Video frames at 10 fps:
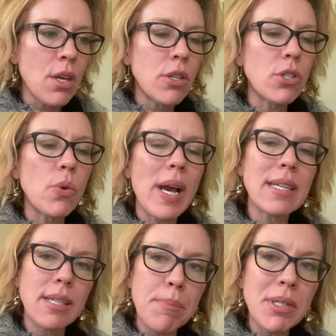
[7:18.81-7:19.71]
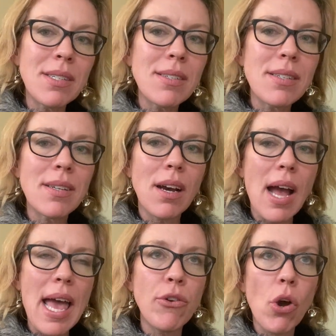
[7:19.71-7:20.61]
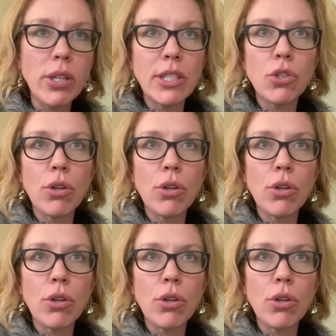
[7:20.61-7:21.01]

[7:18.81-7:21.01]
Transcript: So acceptance and knowledge